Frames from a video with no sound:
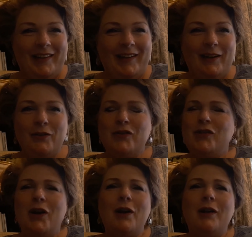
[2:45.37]
It all
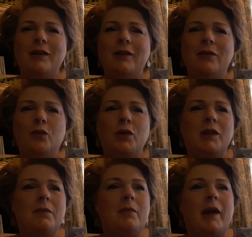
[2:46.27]
started
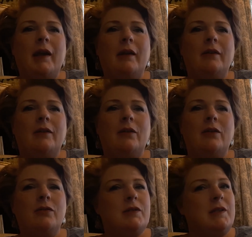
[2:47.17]
with a man
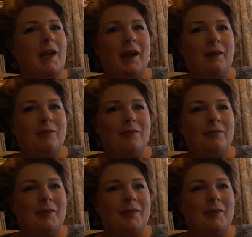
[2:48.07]
whose name